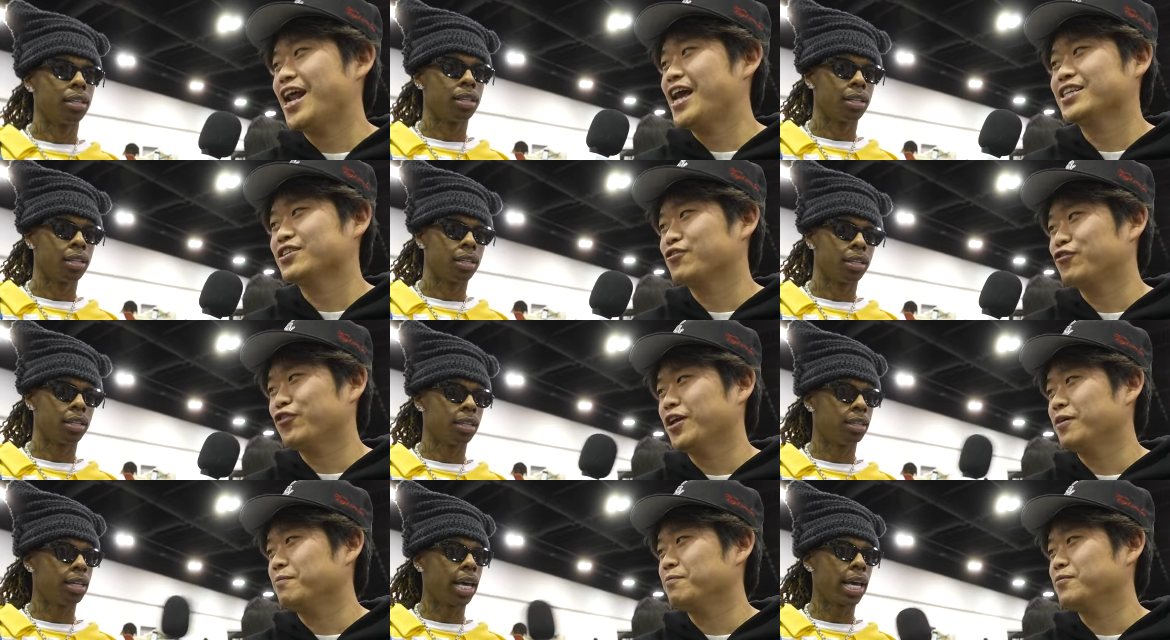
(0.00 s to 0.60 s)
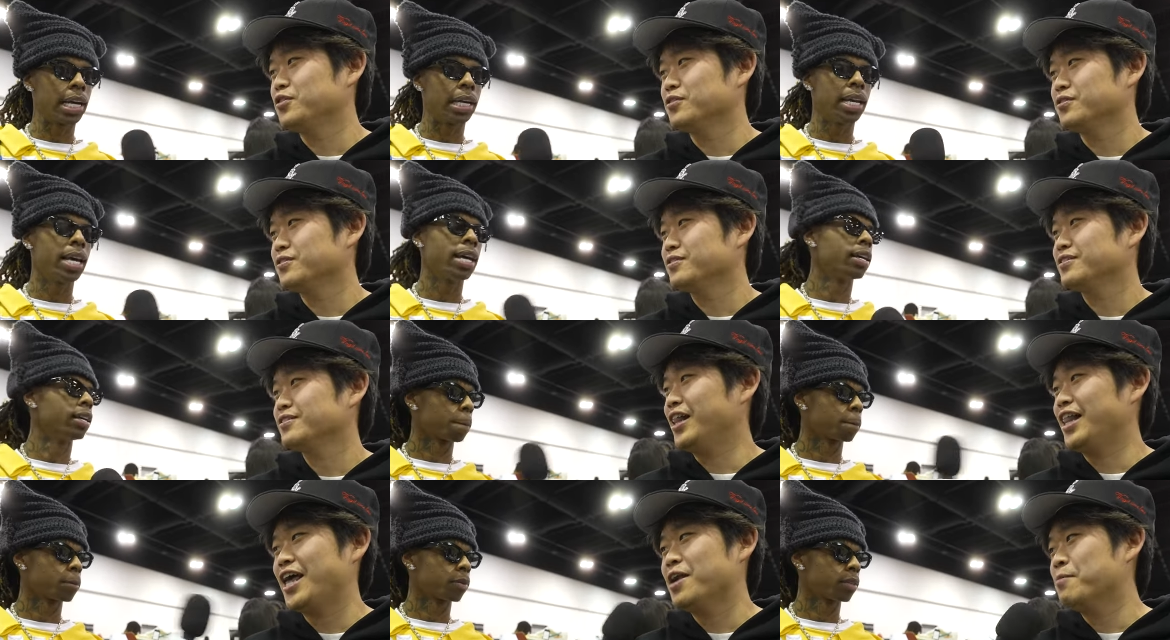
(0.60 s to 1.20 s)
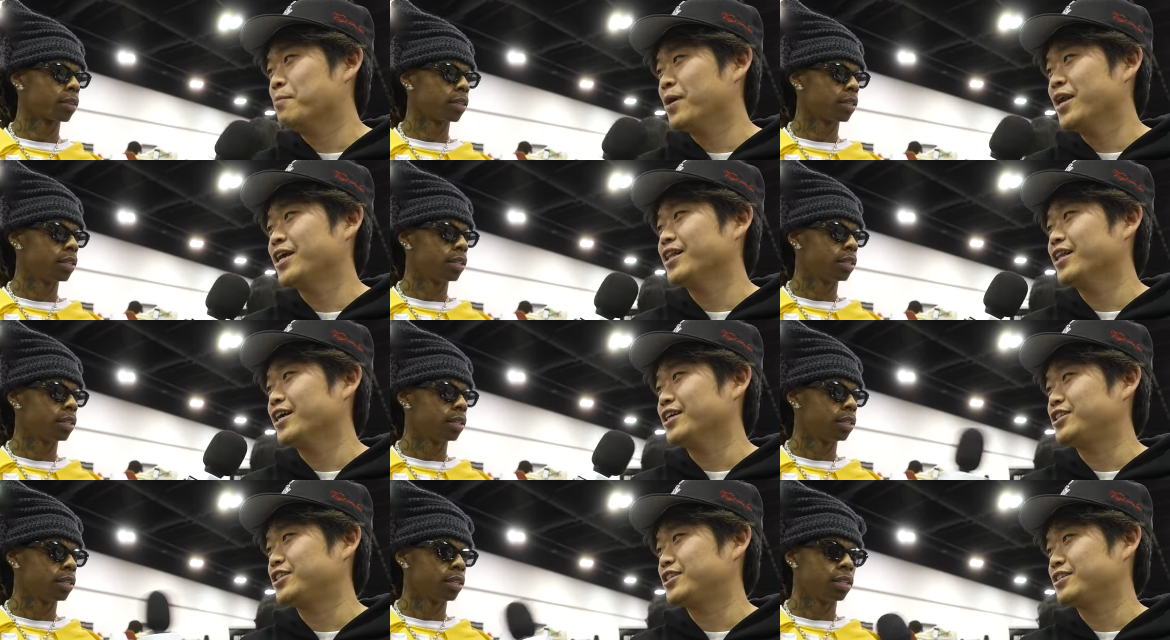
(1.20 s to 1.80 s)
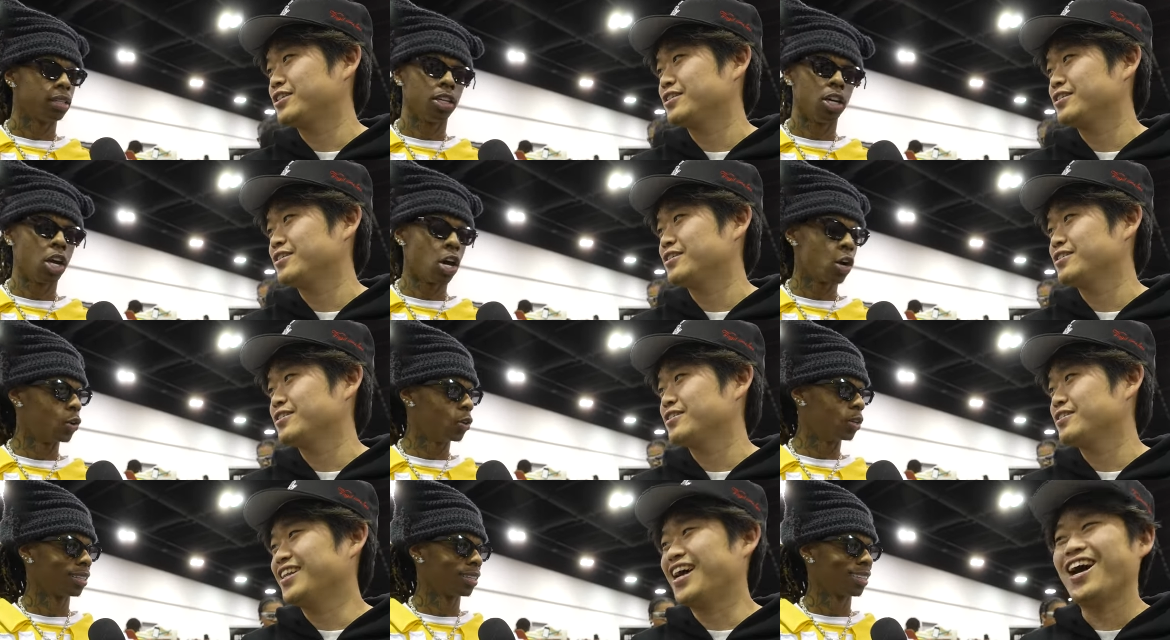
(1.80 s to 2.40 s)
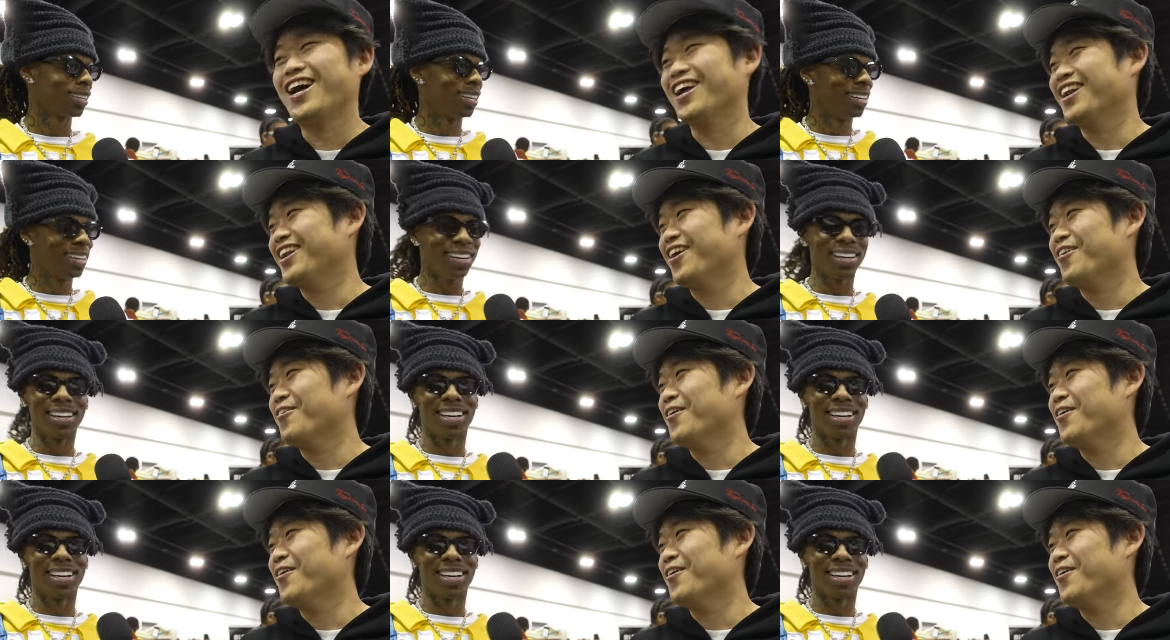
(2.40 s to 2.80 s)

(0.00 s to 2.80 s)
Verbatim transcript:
Speaker 1: day is a flip. Day to day. Atlanta money glitch. No. Nah.